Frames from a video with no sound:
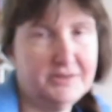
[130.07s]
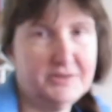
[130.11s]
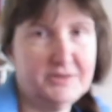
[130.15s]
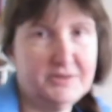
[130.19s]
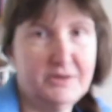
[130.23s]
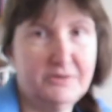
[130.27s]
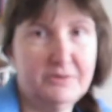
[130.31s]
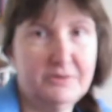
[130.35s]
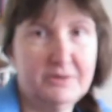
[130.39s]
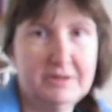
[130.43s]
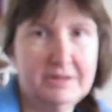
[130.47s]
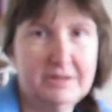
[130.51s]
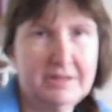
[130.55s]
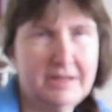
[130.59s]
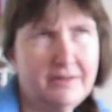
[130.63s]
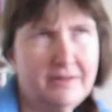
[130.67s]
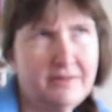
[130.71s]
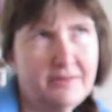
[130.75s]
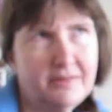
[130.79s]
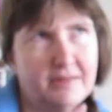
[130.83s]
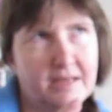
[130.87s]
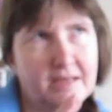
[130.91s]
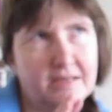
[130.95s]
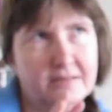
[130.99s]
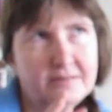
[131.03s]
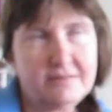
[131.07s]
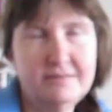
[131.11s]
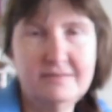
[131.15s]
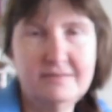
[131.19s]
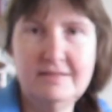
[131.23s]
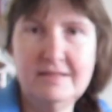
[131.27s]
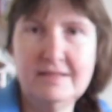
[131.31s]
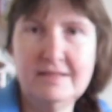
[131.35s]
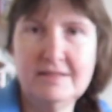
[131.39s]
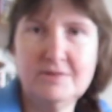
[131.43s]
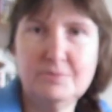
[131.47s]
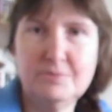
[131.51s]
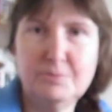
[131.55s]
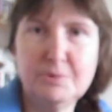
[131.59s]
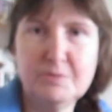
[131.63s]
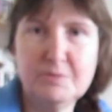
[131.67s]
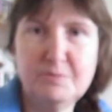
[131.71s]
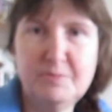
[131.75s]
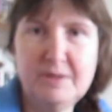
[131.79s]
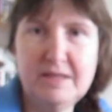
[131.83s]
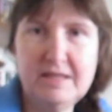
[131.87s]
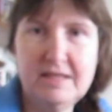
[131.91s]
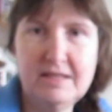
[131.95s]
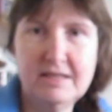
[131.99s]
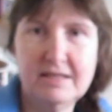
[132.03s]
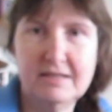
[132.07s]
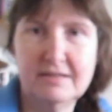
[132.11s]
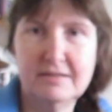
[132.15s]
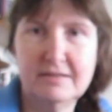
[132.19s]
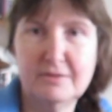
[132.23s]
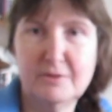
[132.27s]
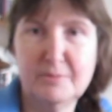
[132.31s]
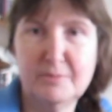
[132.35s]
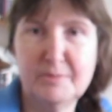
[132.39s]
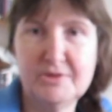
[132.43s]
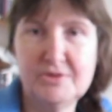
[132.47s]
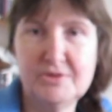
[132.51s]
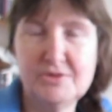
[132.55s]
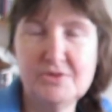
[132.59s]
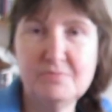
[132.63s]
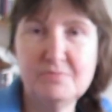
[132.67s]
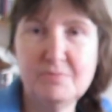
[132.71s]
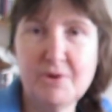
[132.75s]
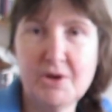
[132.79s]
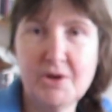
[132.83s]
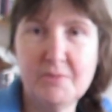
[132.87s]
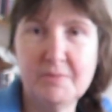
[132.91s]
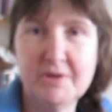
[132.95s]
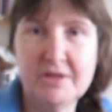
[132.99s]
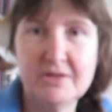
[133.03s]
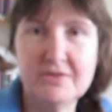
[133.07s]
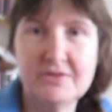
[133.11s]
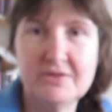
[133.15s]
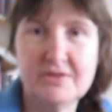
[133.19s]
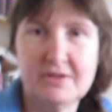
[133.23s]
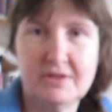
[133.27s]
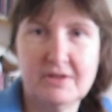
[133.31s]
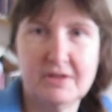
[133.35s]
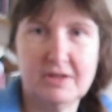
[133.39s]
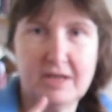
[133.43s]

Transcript: So I think this would be an opportune moment,